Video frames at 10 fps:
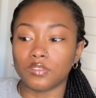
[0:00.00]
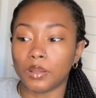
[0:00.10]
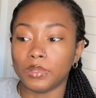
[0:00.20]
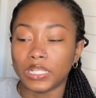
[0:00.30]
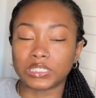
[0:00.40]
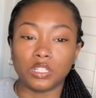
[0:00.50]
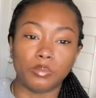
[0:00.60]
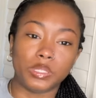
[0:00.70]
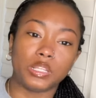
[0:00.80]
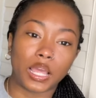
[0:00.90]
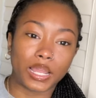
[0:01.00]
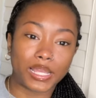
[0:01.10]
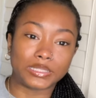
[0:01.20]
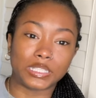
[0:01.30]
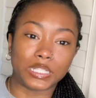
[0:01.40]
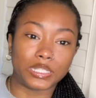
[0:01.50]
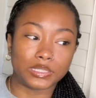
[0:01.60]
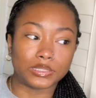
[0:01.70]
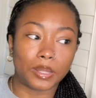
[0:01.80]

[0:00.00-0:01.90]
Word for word: I'm letting stuff be like as it is.